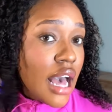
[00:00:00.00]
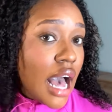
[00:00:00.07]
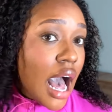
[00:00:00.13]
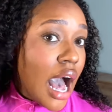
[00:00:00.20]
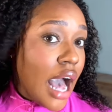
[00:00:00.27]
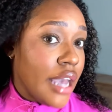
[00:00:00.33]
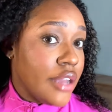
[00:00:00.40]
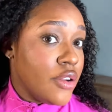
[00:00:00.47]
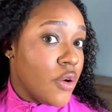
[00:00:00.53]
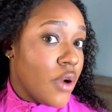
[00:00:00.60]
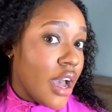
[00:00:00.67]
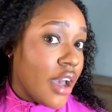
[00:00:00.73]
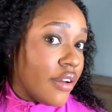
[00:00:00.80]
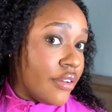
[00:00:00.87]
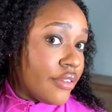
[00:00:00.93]
I don't
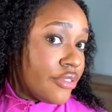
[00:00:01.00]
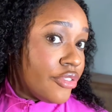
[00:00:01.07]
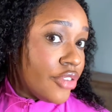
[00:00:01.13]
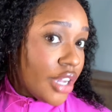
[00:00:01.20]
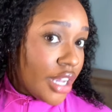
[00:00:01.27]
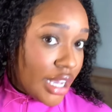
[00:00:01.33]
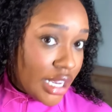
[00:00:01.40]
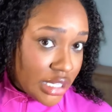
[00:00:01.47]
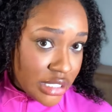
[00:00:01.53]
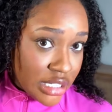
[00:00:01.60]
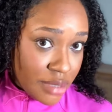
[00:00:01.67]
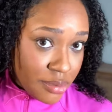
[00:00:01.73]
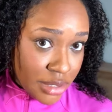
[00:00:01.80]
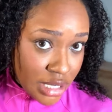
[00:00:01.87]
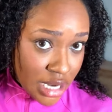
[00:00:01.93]
have any
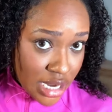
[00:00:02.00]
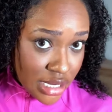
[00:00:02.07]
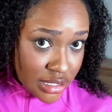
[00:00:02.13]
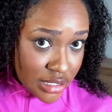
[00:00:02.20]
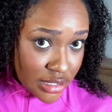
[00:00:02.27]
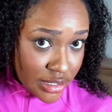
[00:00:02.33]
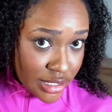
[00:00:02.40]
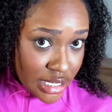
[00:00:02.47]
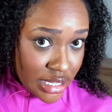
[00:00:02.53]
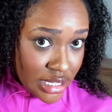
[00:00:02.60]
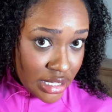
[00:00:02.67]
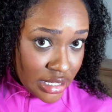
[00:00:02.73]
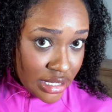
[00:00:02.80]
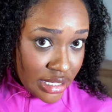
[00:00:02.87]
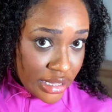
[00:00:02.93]
type of knots or anything
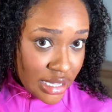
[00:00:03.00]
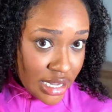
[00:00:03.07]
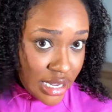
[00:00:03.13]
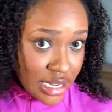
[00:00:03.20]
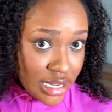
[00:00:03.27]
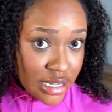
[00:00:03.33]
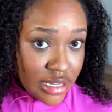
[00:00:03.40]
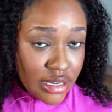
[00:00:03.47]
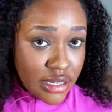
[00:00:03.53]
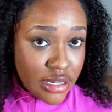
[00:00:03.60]
like that.